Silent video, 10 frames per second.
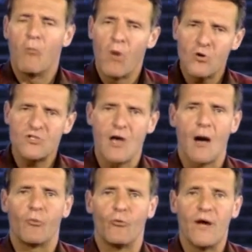most
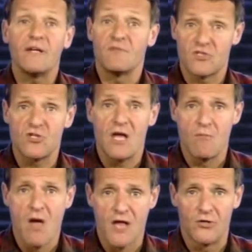operate in the
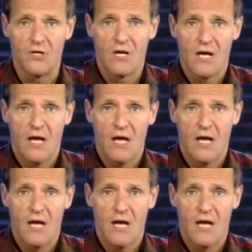same manner.